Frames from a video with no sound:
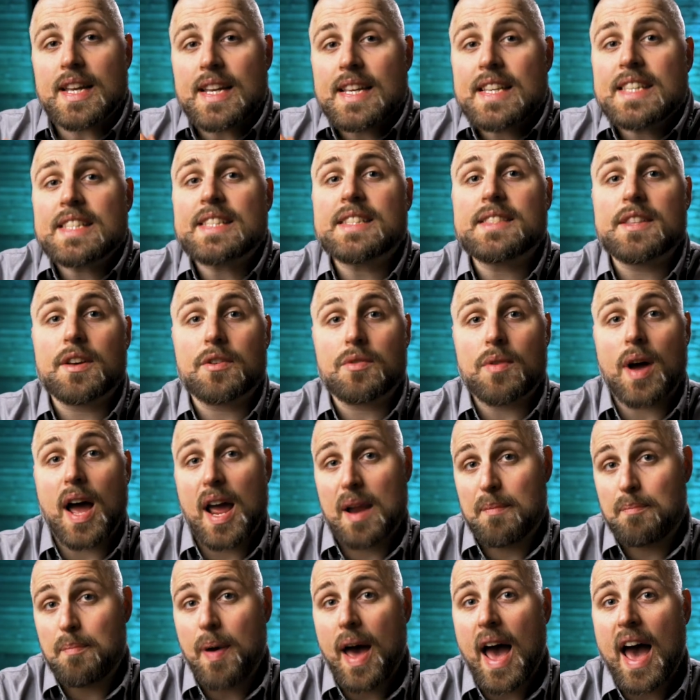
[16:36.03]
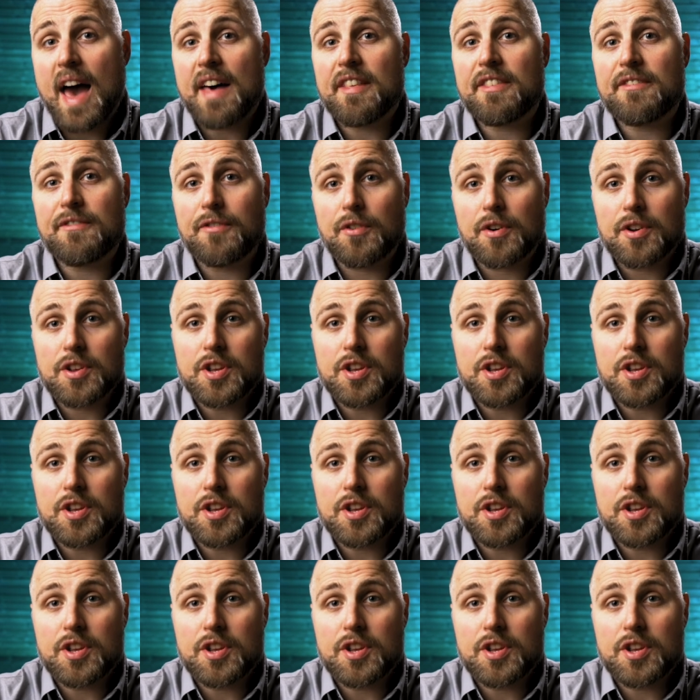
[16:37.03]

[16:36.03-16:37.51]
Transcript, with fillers: is the right path for